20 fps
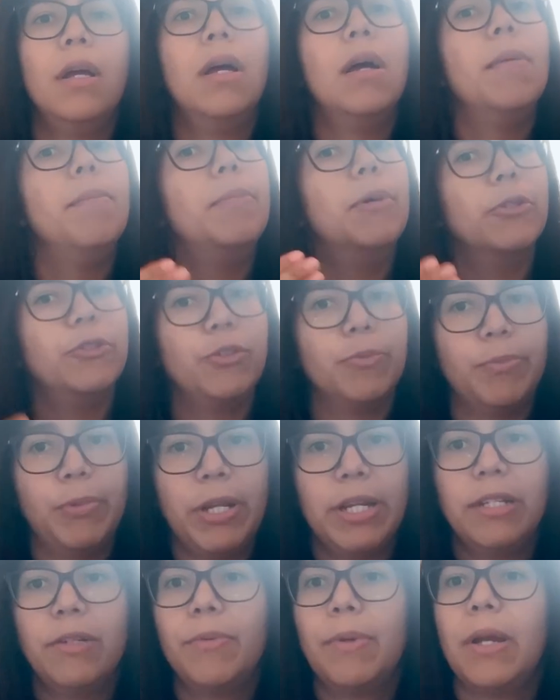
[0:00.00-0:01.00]
Build your
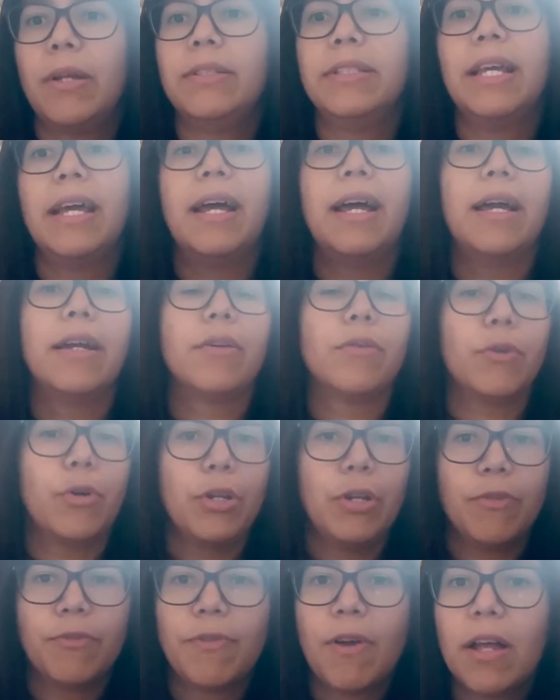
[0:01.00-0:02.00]
brand around that, grow
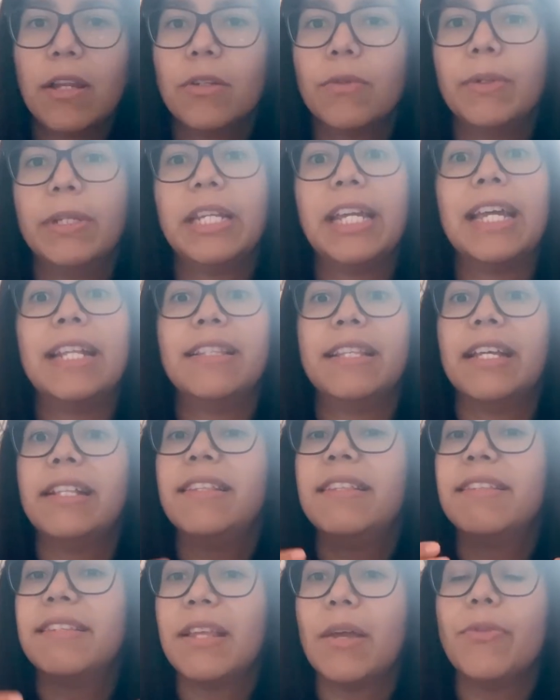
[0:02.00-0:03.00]
your following, and
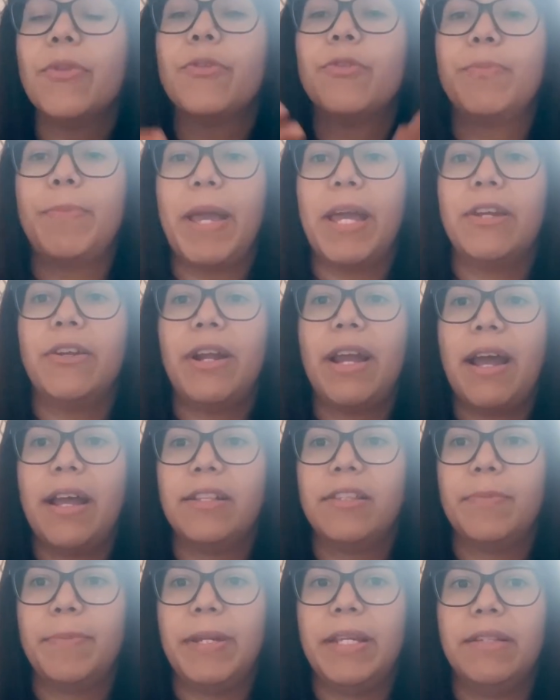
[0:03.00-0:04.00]
then sell those banner
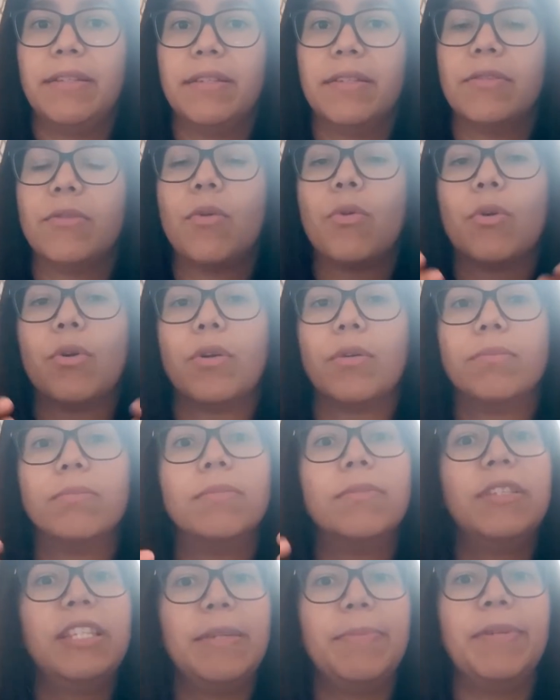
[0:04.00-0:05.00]
ad spaces, or
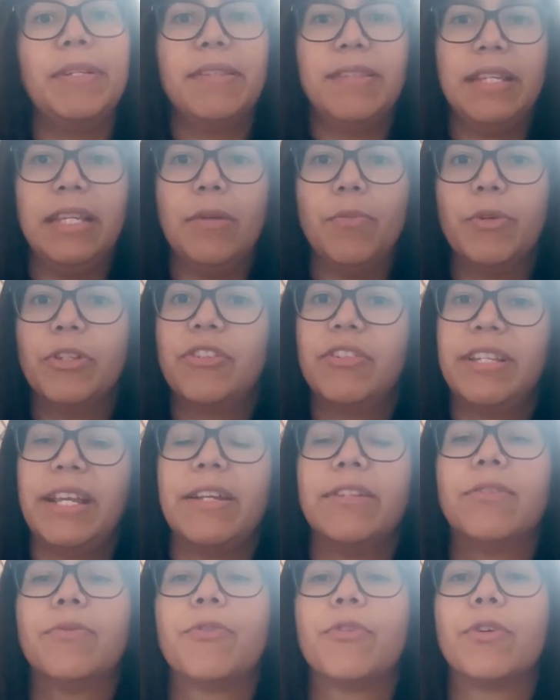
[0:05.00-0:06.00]
CPC, which
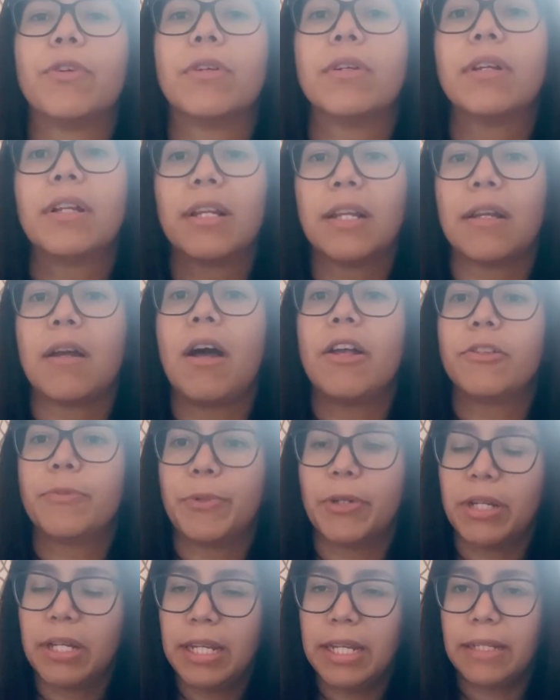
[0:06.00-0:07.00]
stands for cost
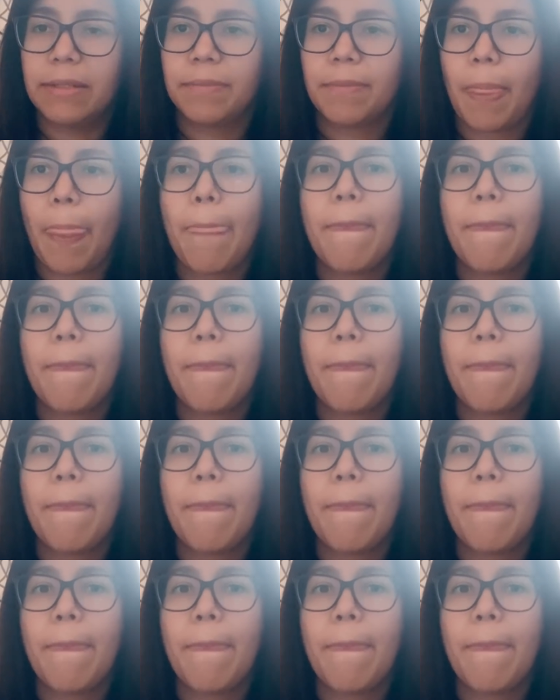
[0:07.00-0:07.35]
per click,